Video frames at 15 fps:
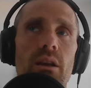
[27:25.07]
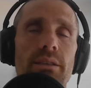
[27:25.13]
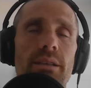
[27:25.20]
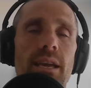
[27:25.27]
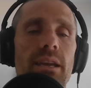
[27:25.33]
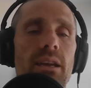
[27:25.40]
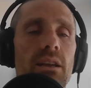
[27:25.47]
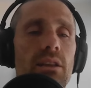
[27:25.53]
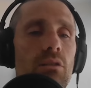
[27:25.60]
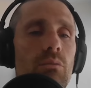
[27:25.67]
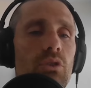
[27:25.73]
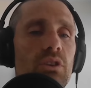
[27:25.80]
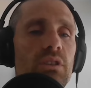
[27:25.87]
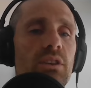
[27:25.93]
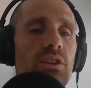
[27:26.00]
take it a little
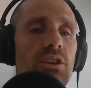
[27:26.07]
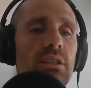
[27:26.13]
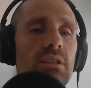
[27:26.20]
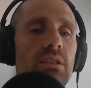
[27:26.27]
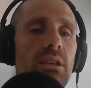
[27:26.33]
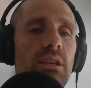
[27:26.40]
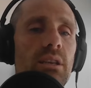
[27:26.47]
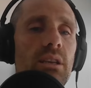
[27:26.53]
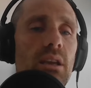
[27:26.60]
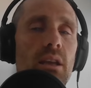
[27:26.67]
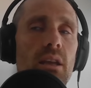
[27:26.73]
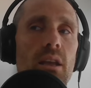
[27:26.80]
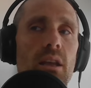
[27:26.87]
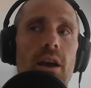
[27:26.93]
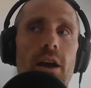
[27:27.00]
more seriously.
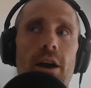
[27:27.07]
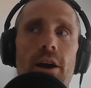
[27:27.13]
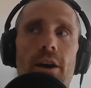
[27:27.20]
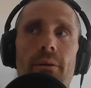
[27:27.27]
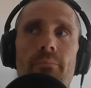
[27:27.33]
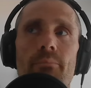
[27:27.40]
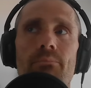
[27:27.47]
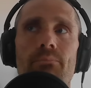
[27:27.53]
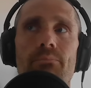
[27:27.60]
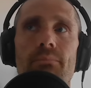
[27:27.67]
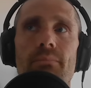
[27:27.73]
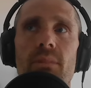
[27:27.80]
Um,